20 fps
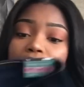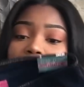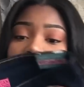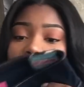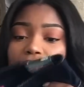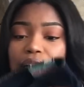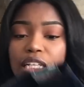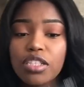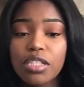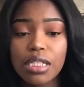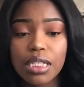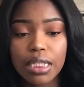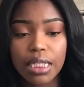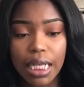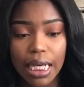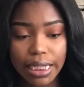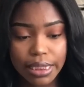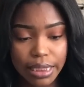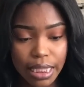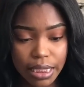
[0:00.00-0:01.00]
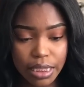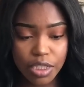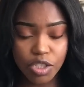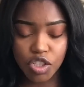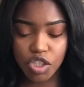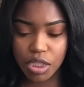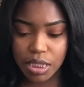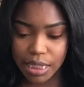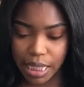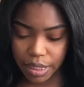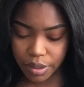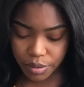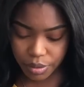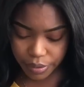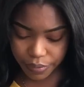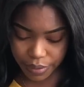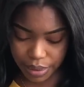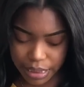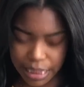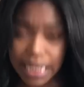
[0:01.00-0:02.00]
And I actually like that these jeans, I don't
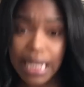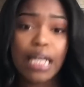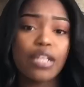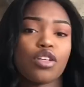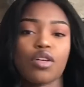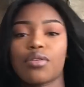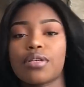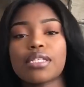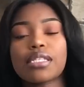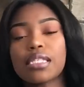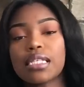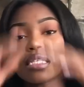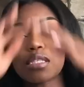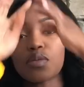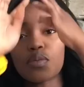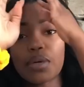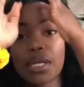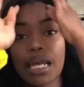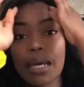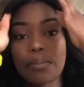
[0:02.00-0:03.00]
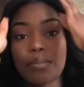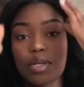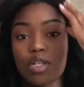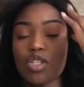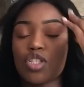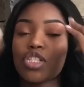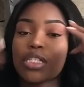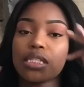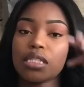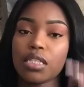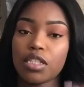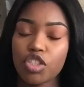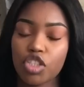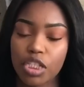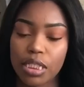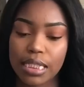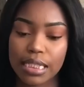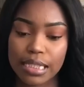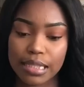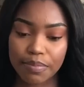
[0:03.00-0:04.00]
even think I noticed this when I purchased the
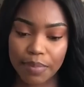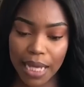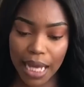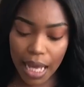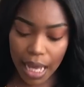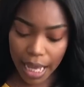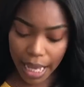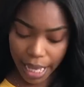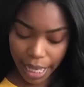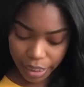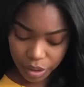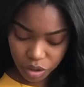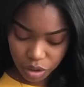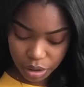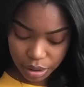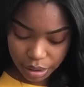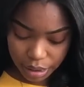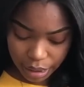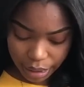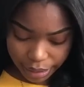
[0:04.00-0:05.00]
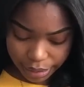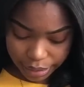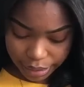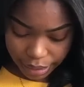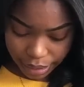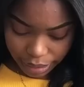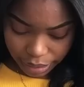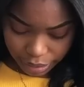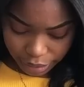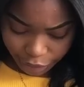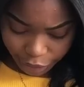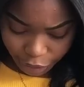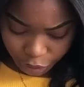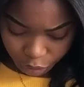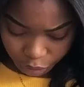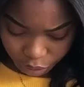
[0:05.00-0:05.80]
jeans, but I actually like that they